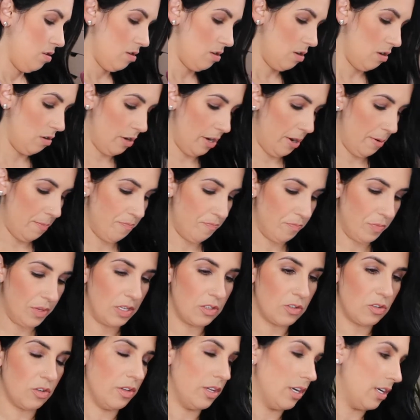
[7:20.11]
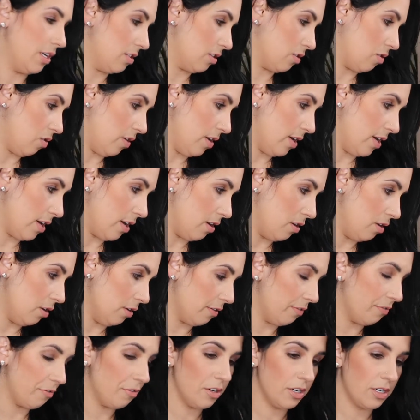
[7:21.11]
Okay, so then let's go ahead and
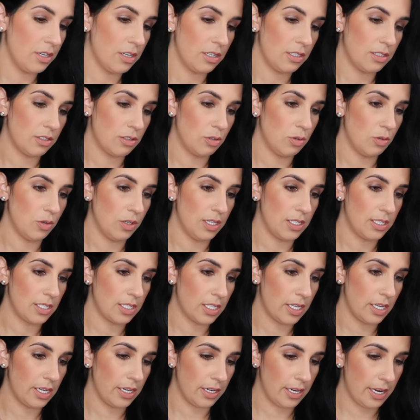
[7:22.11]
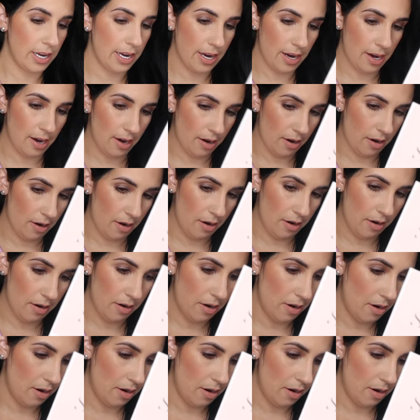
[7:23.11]
look for Tula Skincare.